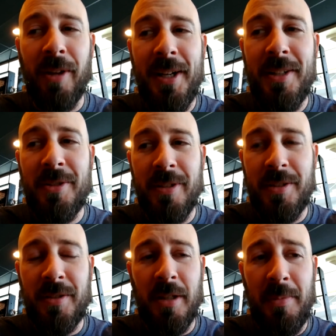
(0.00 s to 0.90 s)
80 for
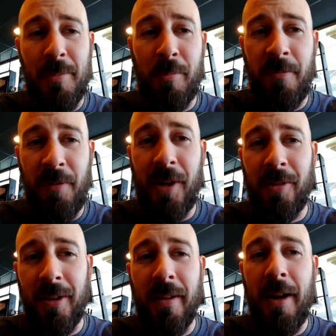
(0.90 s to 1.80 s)
ladies, so this is going to be
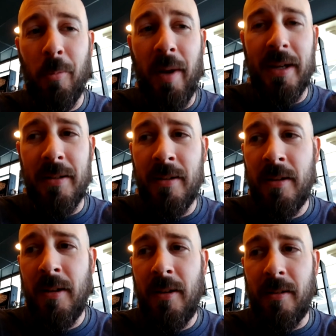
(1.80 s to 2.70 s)
a fairly light
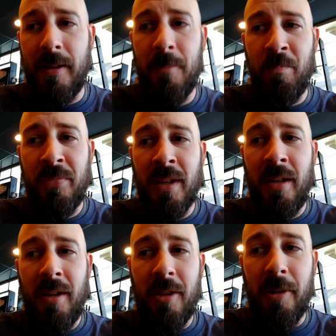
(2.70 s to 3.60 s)
weight. Right?